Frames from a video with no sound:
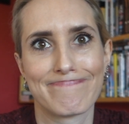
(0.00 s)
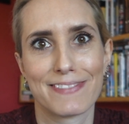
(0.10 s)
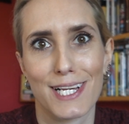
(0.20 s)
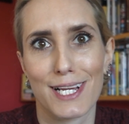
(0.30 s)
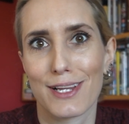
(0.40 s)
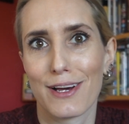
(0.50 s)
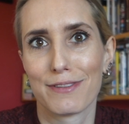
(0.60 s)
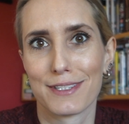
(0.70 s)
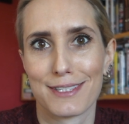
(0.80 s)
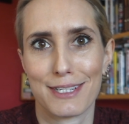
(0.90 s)
sick and
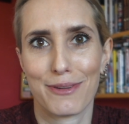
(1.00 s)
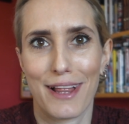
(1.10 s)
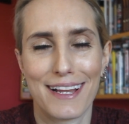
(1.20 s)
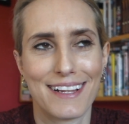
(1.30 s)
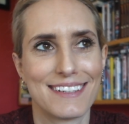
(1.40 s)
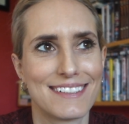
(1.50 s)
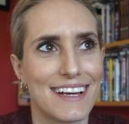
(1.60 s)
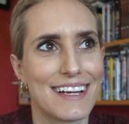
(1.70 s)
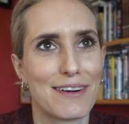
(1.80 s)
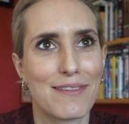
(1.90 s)
nervous till that
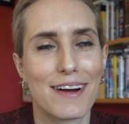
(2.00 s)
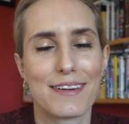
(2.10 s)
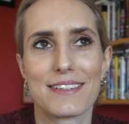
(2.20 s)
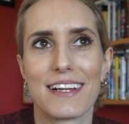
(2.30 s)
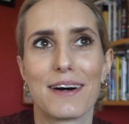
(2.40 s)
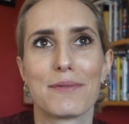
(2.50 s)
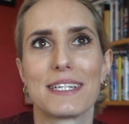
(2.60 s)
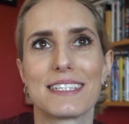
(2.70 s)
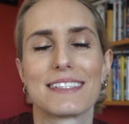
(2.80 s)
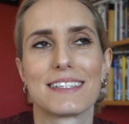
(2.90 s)
date arrives now,
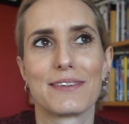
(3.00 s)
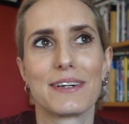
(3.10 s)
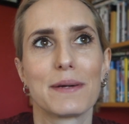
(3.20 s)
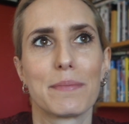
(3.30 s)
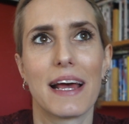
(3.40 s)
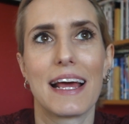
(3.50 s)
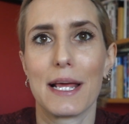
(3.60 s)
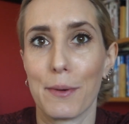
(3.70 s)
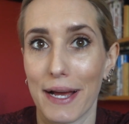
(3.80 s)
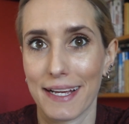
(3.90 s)
which is annoying, but
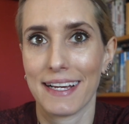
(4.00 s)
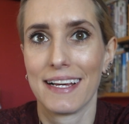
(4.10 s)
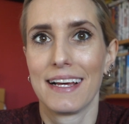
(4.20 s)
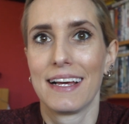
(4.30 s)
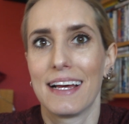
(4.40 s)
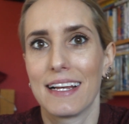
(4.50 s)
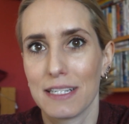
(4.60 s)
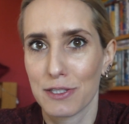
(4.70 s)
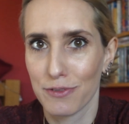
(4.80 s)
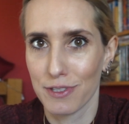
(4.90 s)
anyway, at
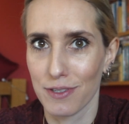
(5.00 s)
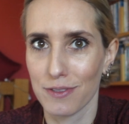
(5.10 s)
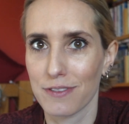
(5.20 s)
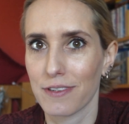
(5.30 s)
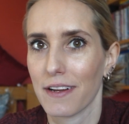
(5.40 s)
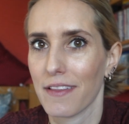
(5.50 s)
least the results are in